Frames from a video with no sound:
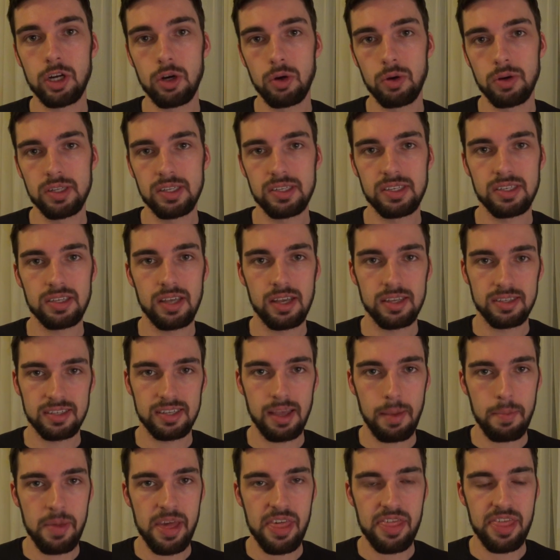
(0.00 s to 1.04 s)
Owens,
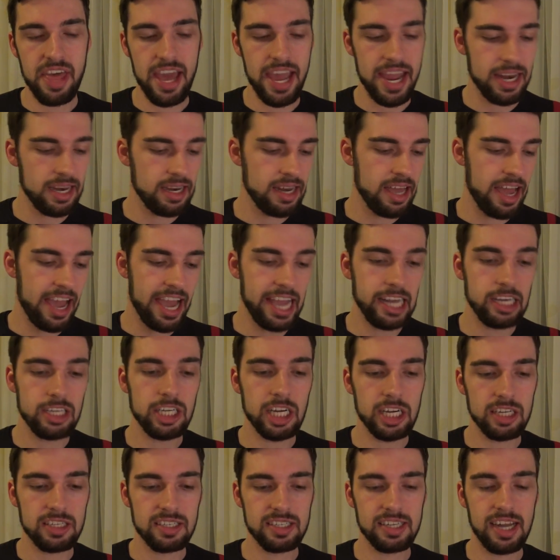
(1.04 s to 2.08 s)
Sami Zayn,
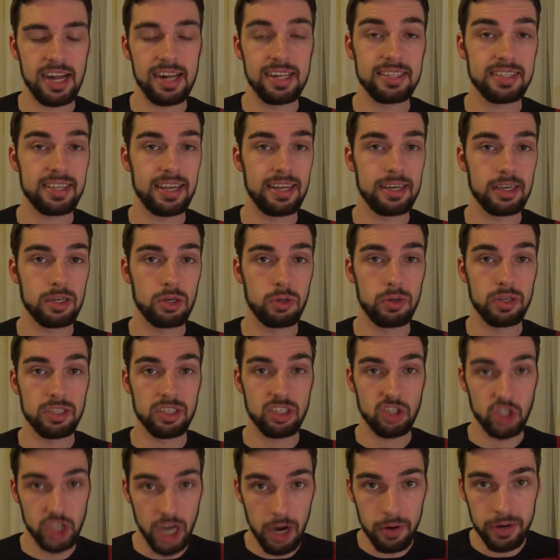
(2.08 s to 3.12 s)
AJ Styles and
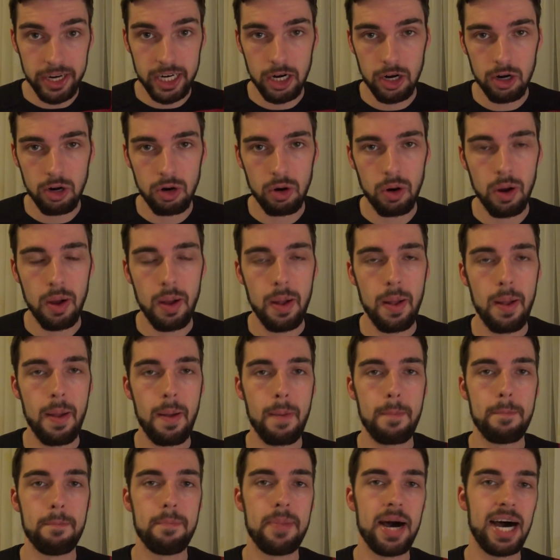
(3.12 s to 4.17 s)
Chris Jericho,
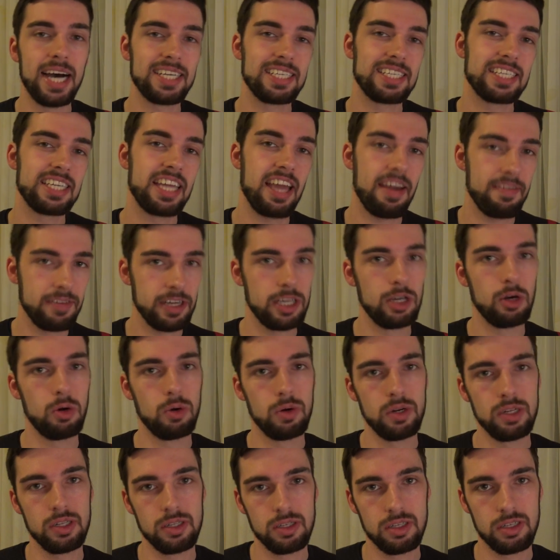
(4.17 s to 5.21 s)
but Kevin
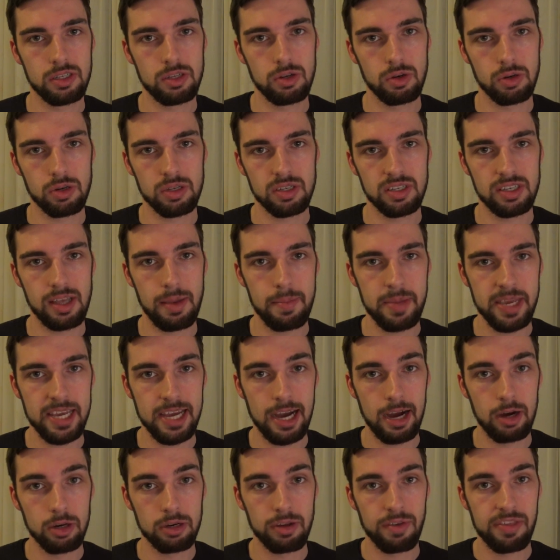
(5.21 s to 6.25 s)
Owens took Sami
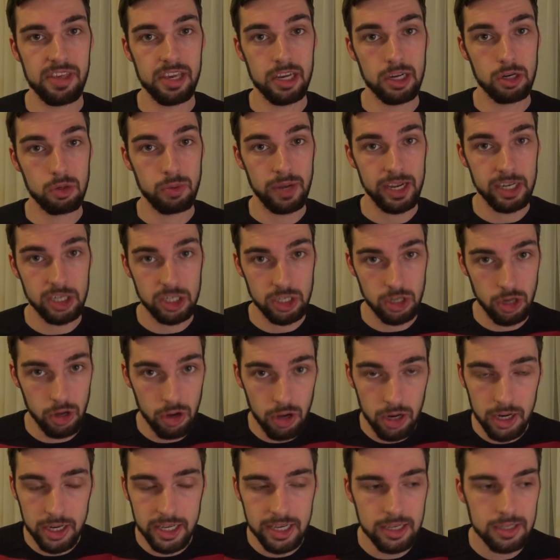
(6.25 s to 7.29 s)
out of the equation
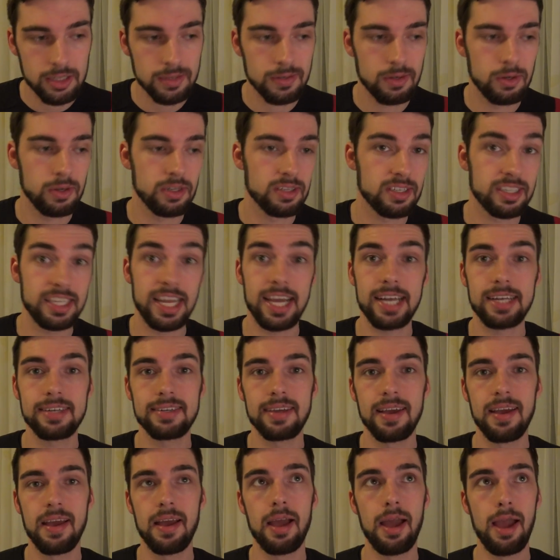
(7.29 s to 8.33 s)
earlier, so instead
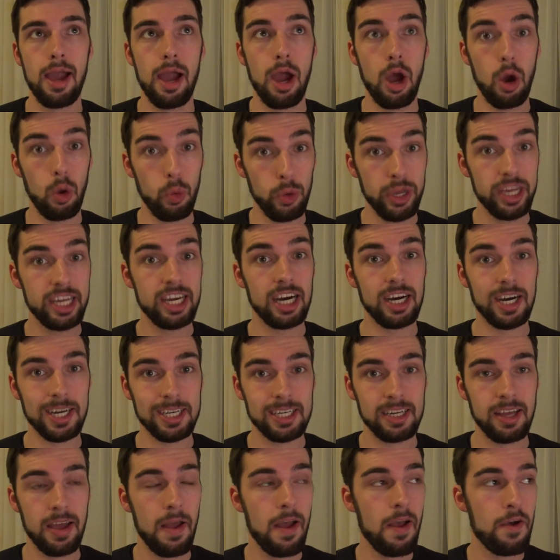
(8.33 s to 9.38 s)
we got
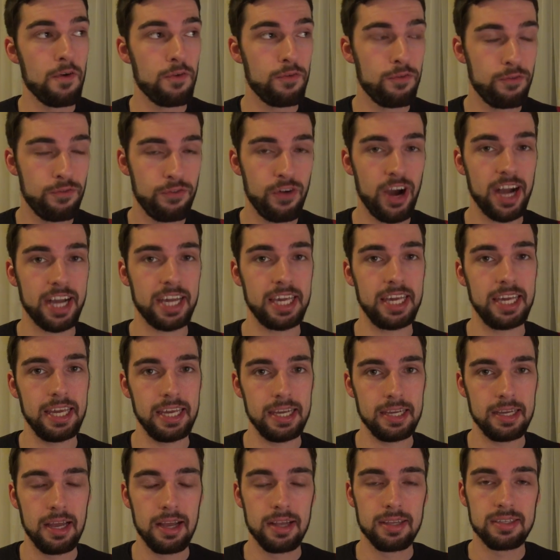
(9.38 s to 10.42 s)

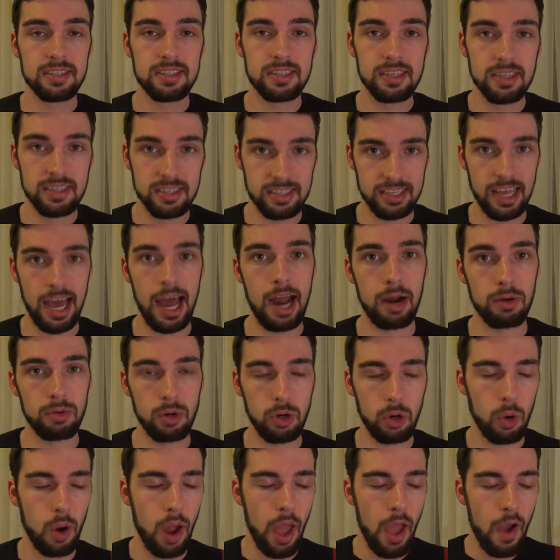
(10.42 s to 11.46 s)
fucking
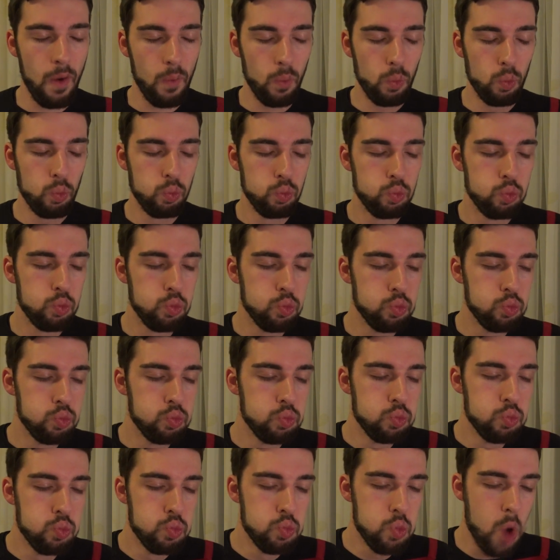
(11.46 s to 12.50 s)
Cesaro.
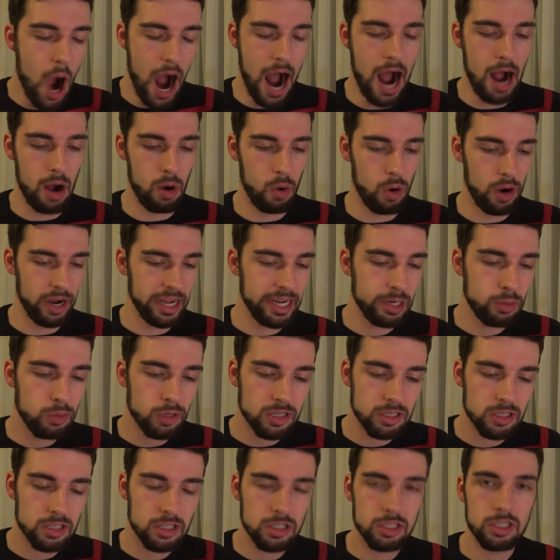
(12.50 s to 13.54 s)
Wow, it
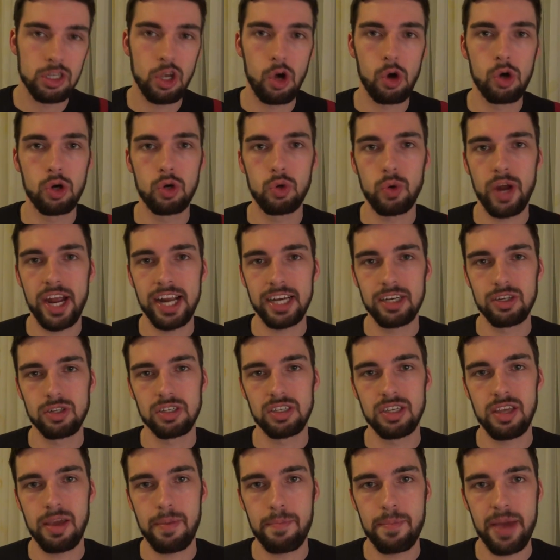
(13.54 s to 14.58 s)
was so great to
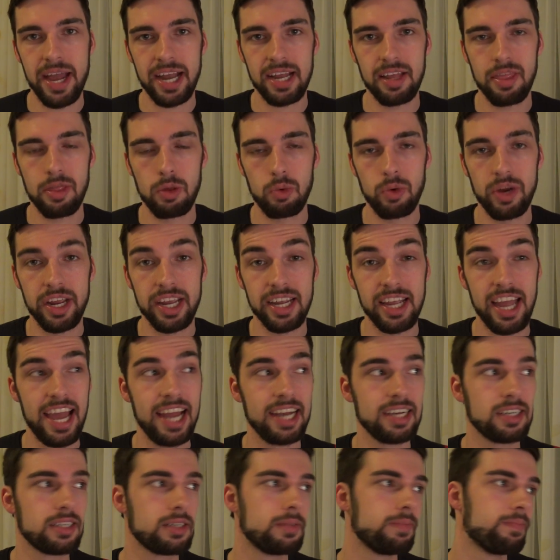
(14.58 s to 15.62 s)
see him back in the ring
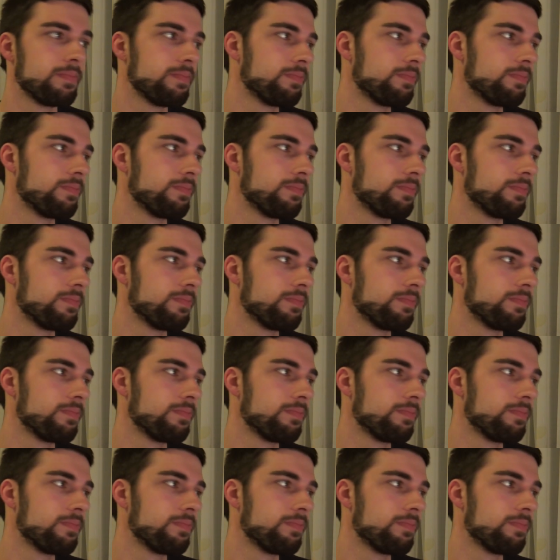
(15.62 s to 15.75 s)
and